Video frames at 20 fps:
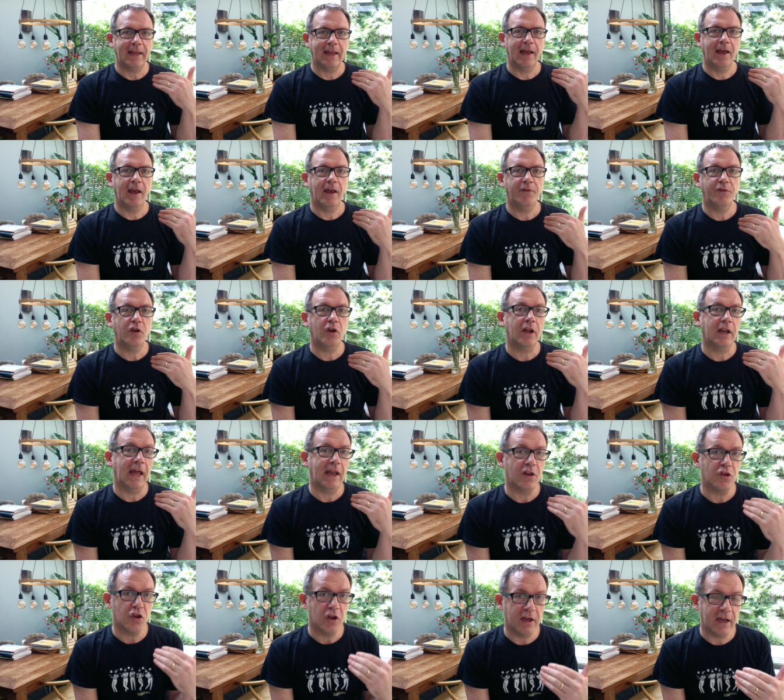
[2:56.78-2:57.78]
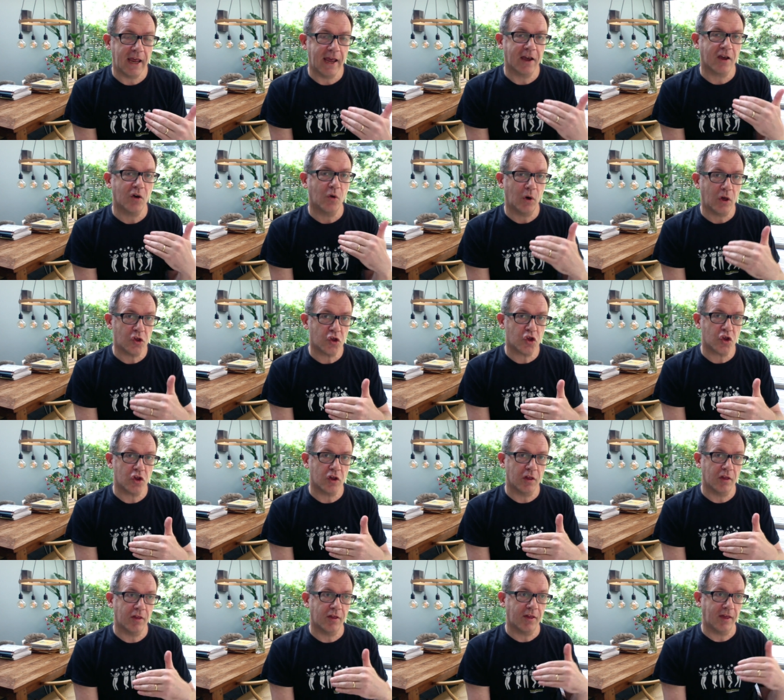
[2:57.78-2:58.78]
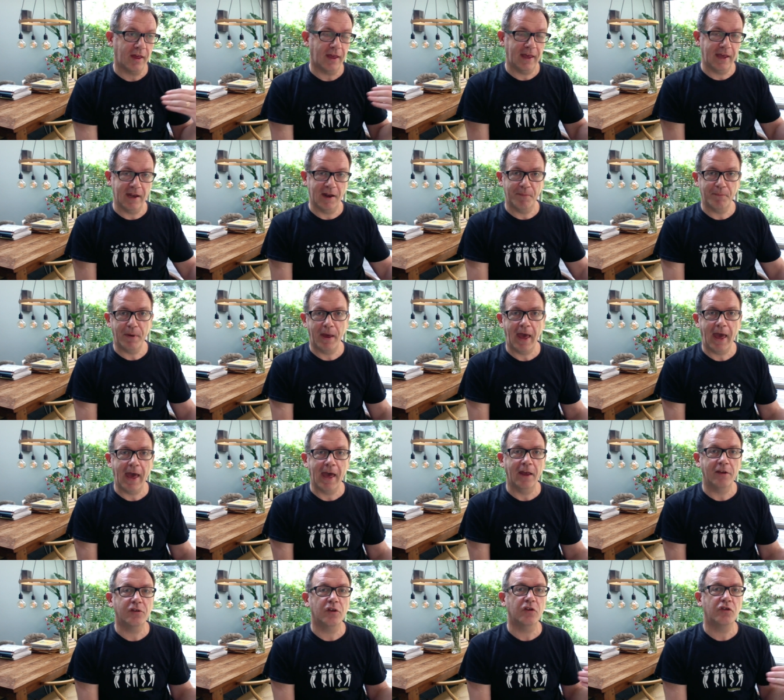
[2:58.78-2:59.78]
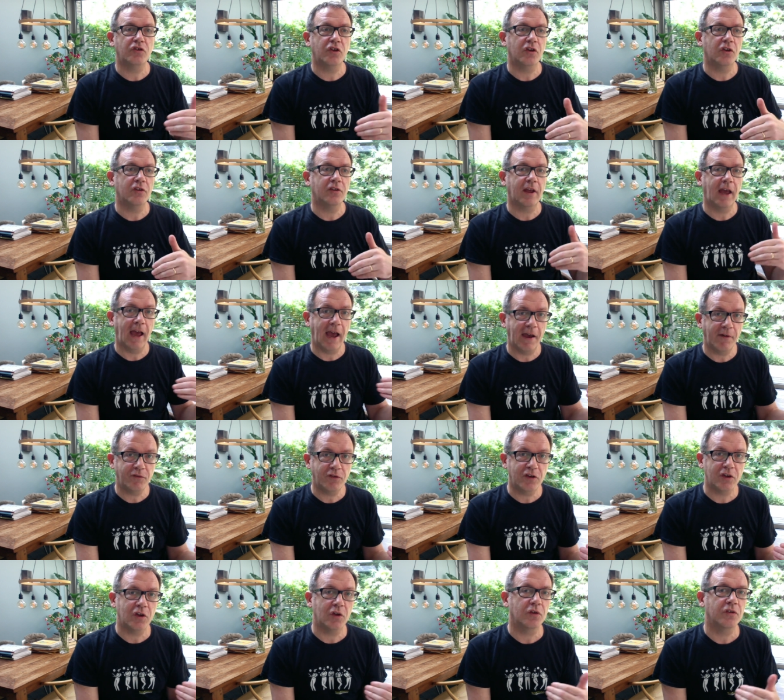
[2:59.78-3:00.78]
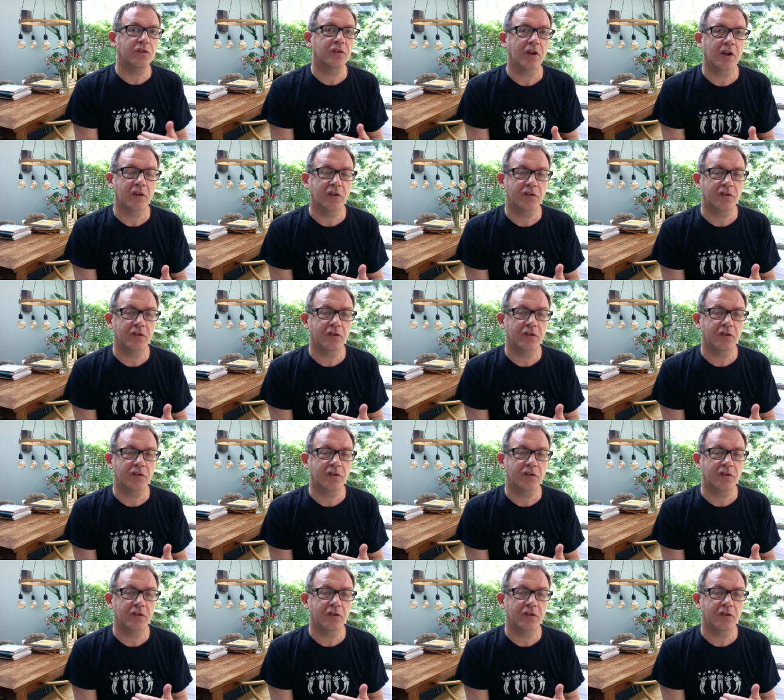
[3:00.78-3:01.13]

if you can engineer questions in a pair so students have to use certain